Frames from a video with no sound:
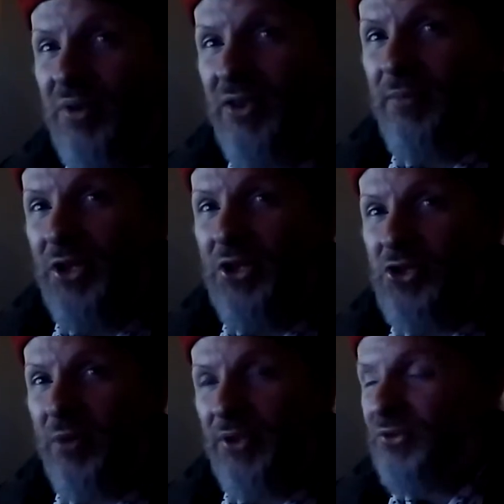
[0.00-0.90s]
put them in the
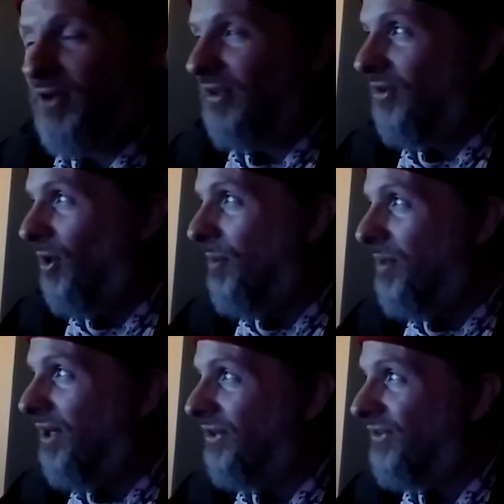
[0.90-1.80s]
German directory
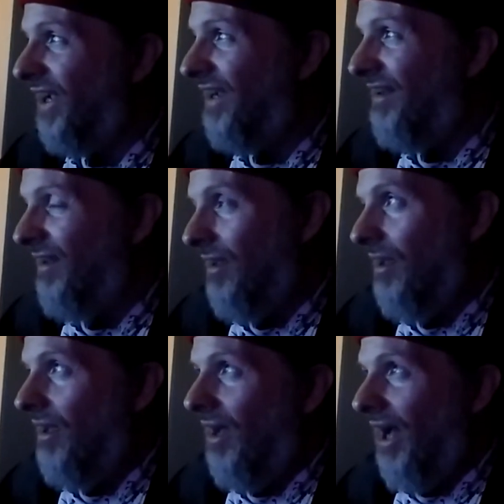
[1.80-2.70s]
because I
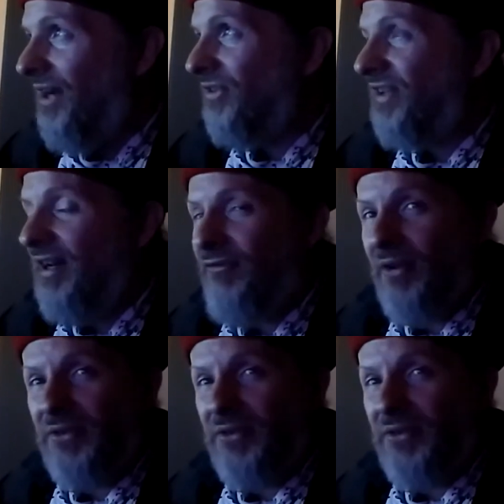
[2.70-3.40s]
just kind of felt